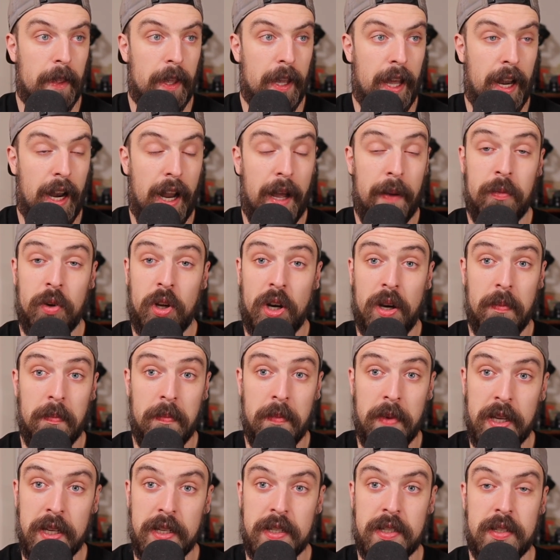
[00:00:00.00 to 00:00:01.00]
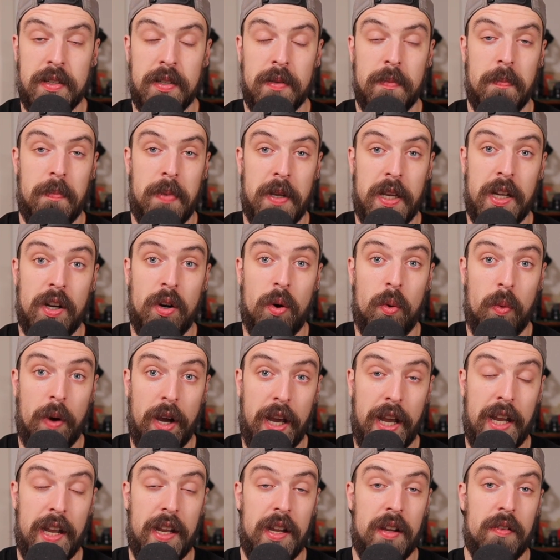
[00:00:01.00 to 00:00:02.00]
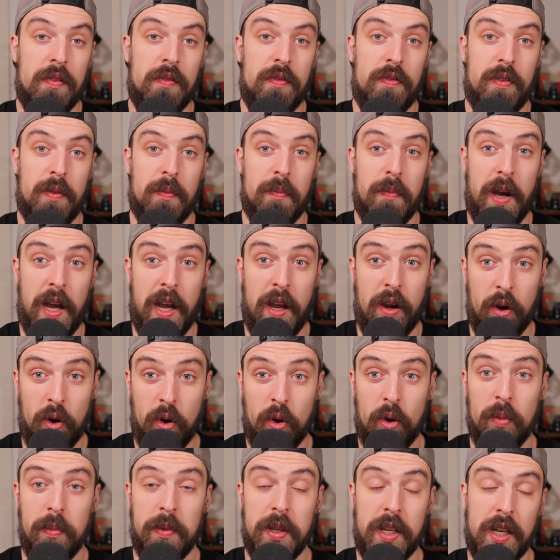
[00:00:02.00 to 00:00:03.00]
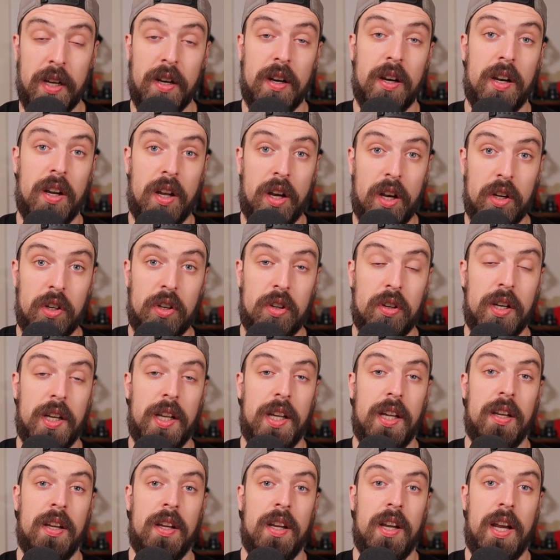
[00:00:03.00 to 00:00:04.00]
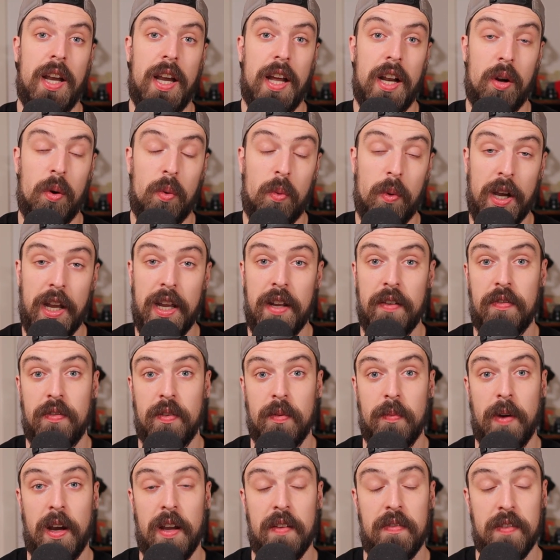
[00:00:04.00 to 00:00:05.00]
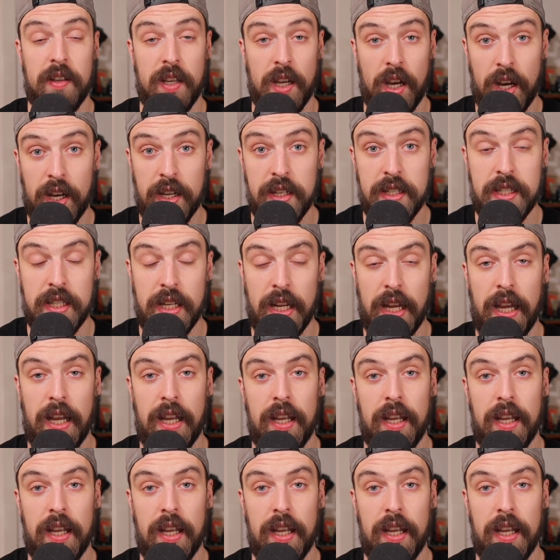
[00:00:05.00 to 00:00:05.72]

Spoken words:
And I'm going to miss being away from my home here in Hungary and away from my fiance.